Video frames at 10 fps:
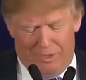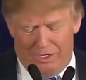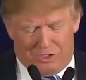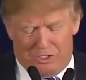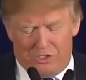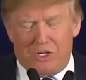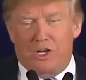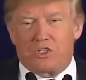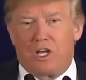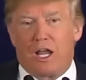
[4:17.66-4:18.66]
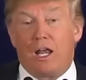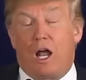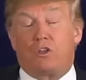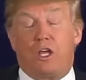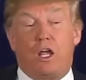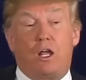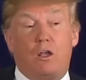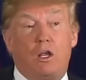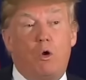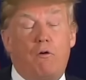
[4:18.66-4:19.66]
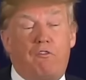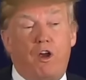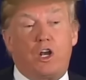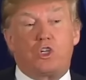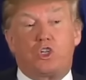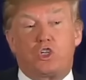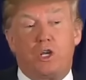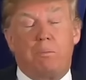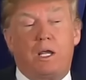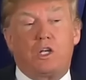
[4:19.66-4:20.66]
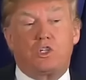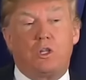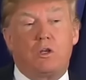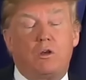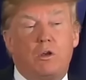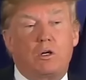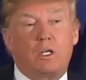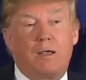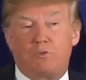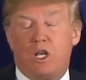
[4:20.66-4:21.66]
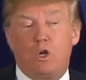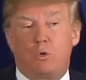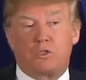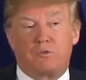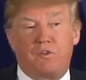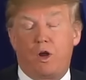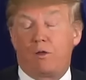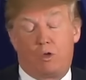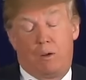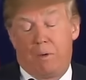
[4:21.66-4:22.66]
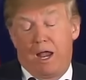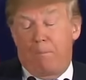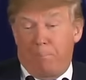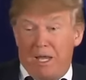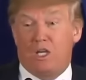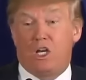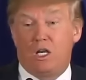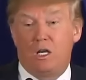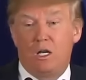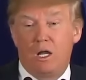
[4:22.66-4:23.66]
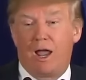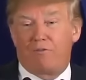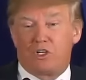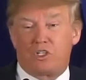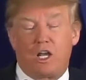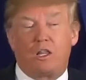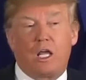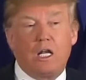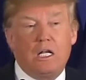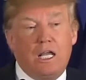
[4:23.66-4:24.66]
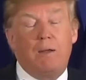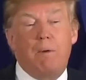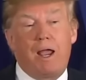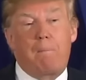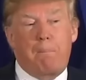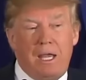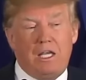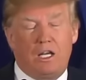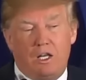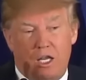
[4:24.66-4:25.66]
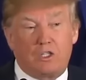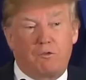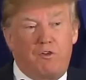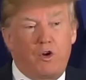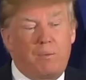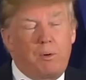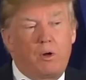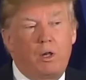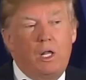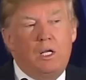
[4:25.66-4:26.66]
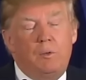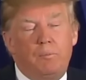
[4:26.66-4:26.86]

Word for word: It's disgusting. And I'll tell you, in all fairness to CBS and the New York Times, they knew it was a phony. In my opinion, I have to say that. In my opinion, it's a phony poll.